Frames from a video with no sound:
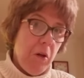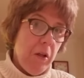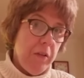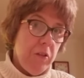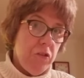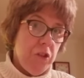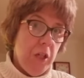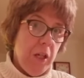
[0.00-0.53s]
all
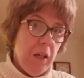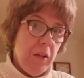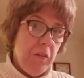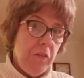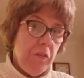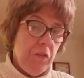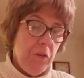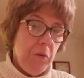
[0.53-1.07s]
the
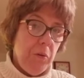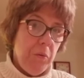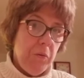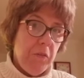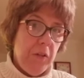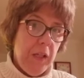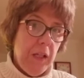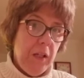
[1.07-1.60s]
jails to
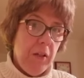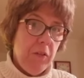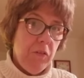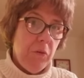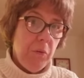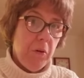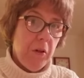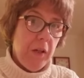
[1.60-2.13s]
see
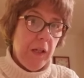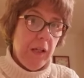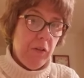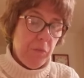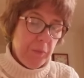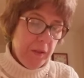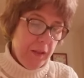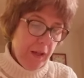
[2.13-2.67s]
to her
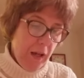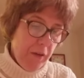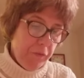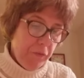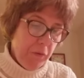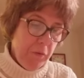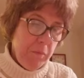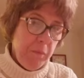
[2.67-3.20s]
needs with
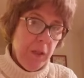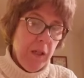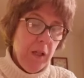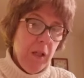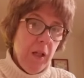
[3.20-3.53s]
Ephraim,